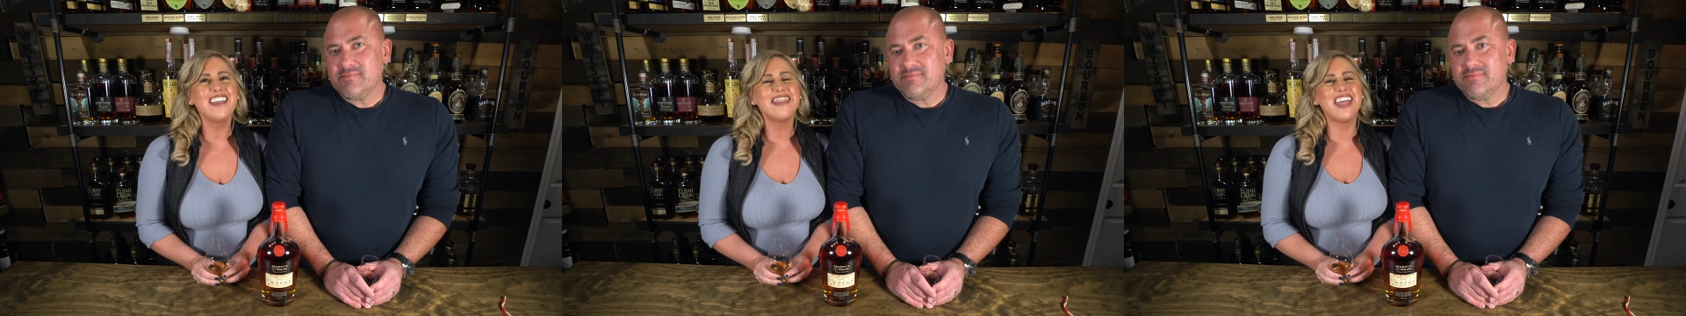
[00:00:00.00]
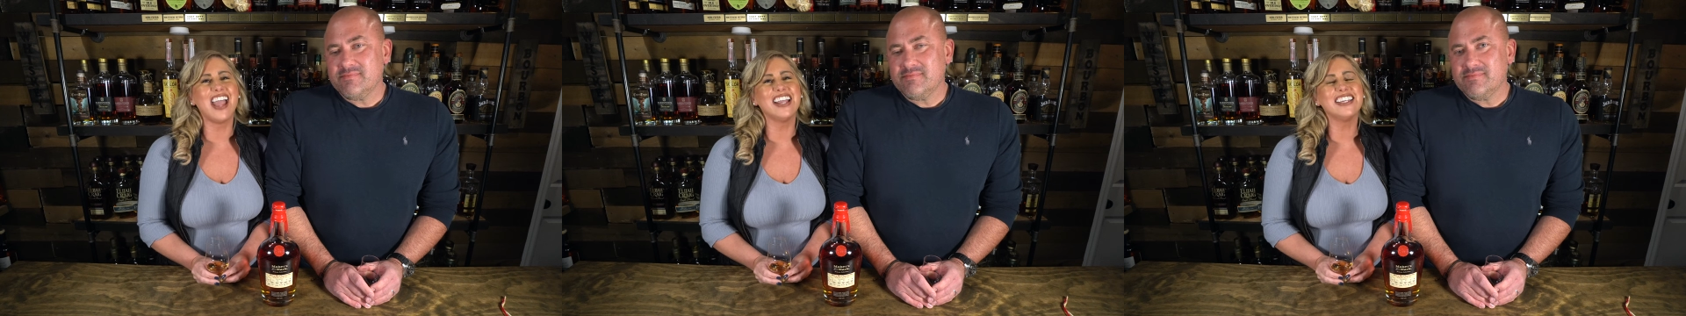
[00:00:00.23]

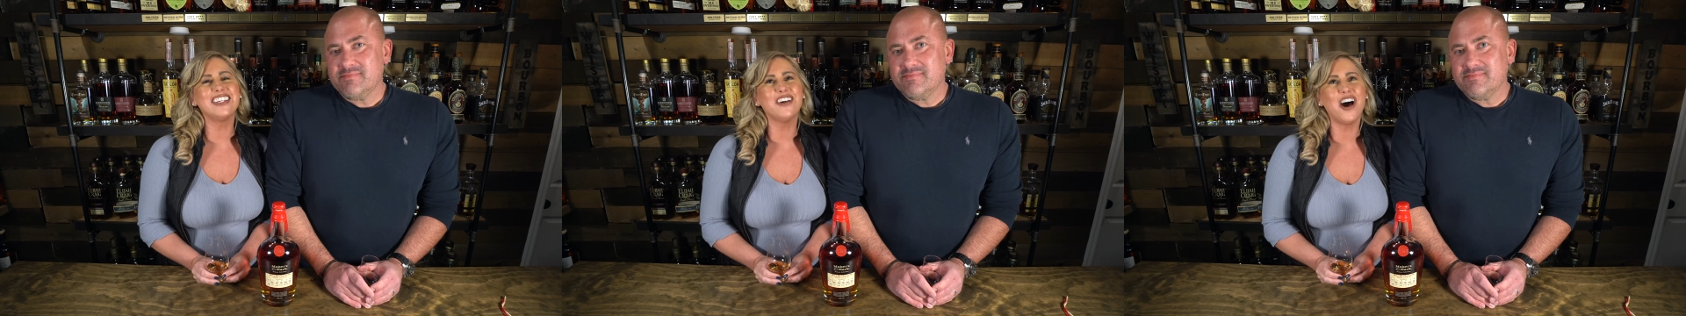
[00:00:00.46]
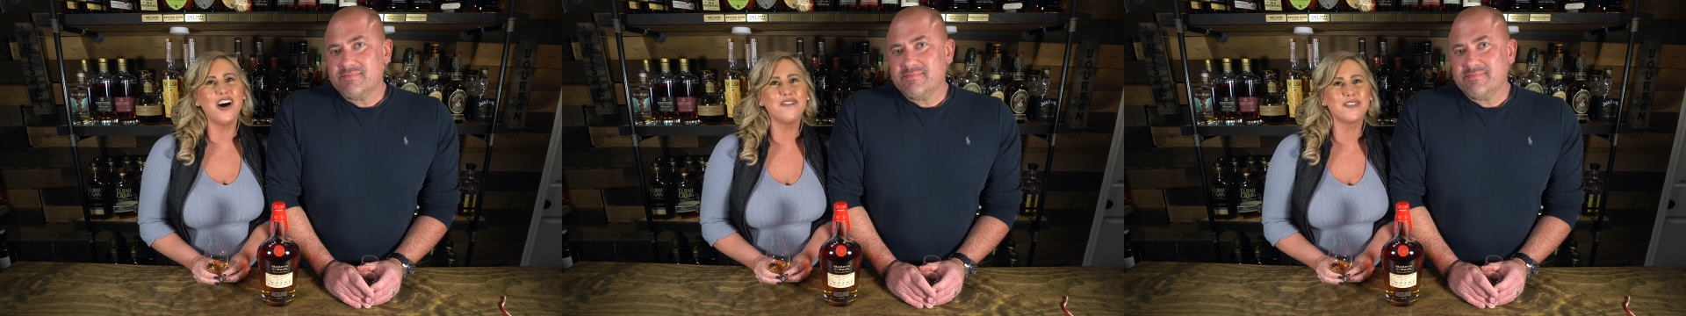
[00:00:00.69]
Speaker 1: And thank
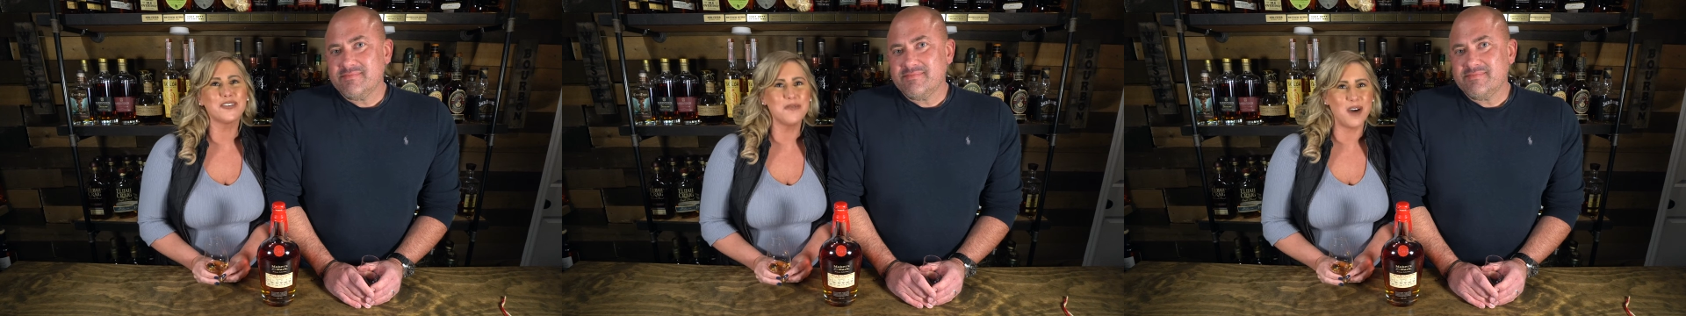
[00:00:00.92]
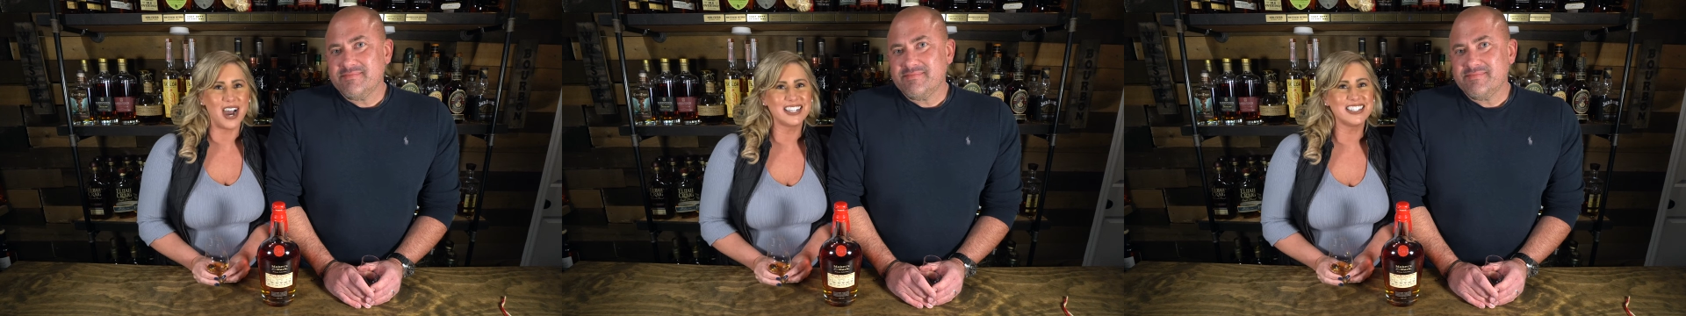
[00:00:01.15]
you all for
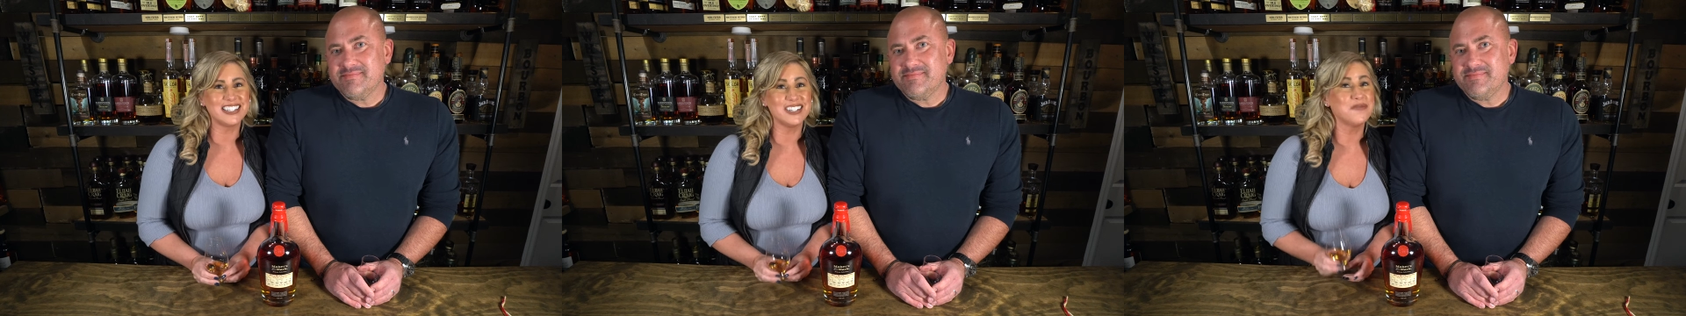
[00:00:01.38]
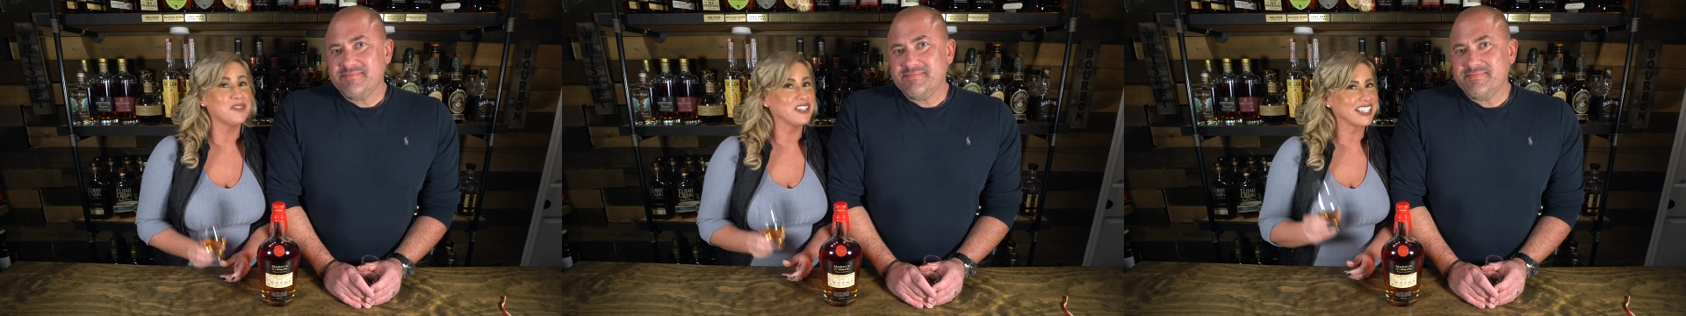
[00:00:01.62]

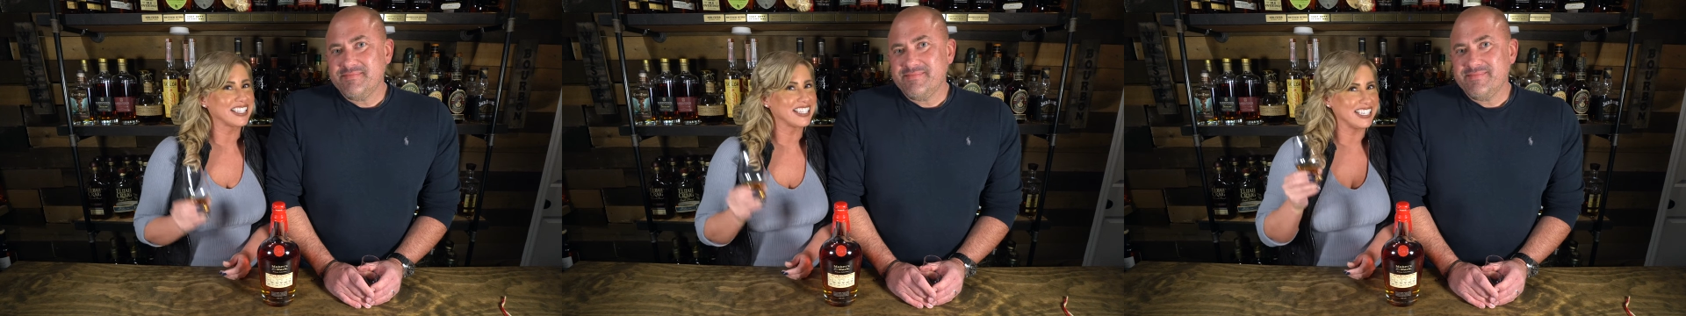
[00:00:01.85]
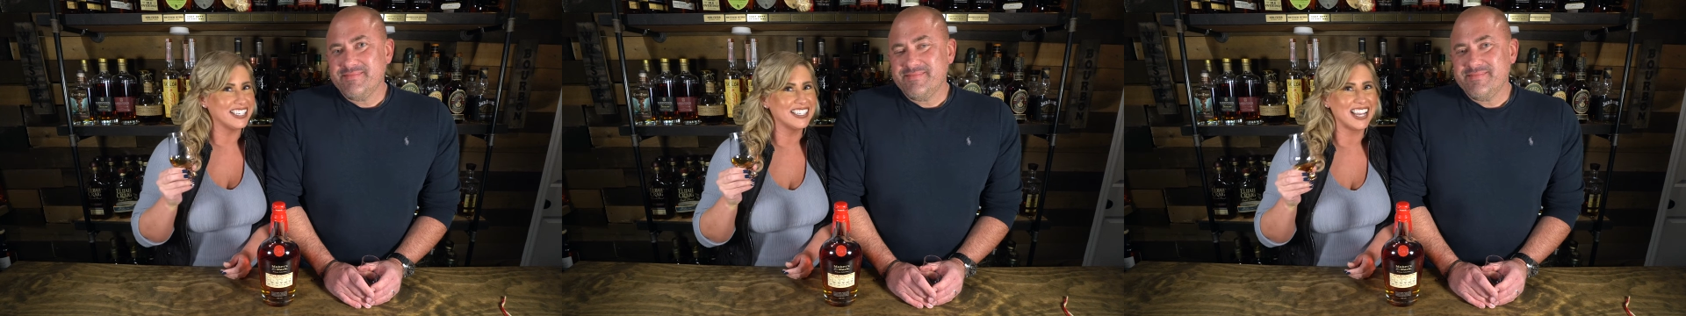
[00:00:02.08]
watching. We'll
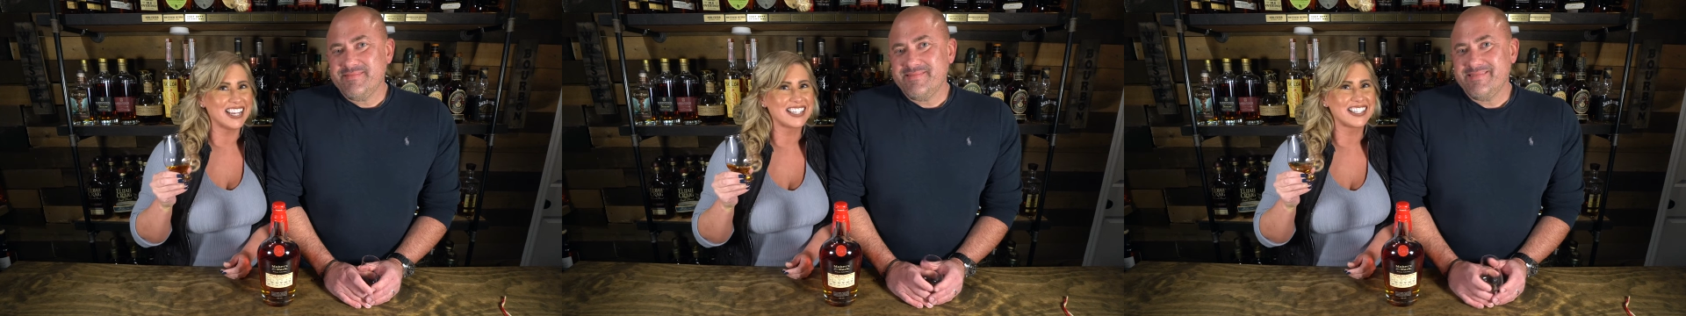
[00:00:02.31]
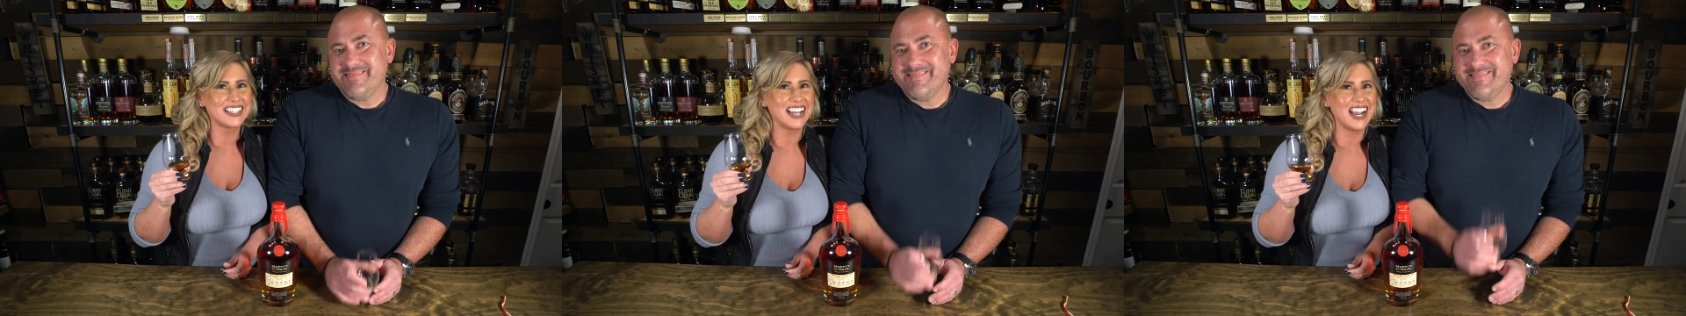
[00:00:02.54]
see you next